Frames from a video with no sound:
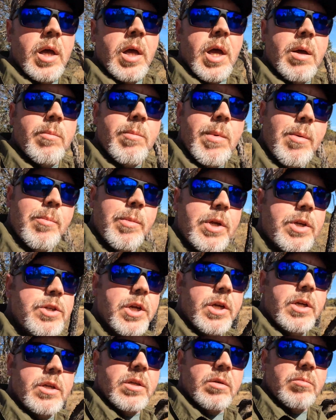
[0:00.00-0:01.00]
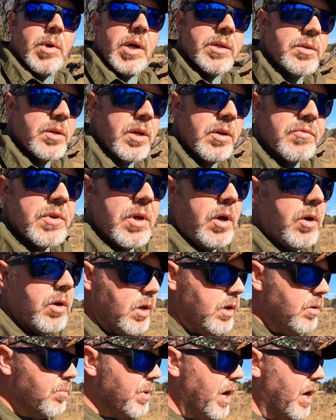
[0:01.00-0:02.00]
I might be jinxing myself
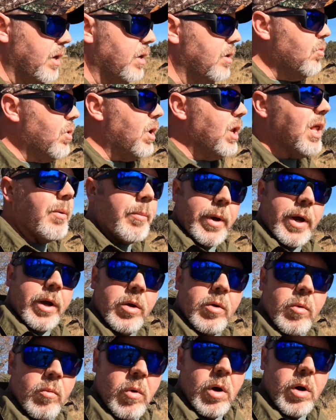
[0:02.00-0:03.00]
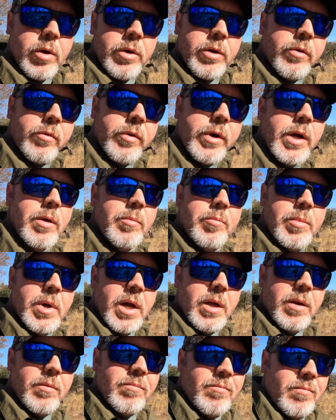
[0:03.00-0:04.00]
talking about it while I'm out here walking around,
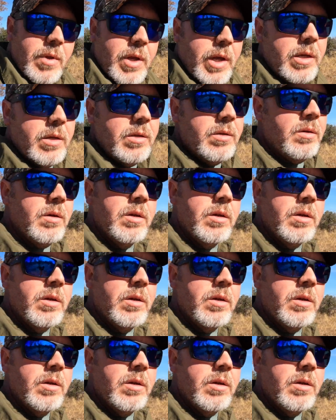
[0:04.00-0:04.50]
but hey,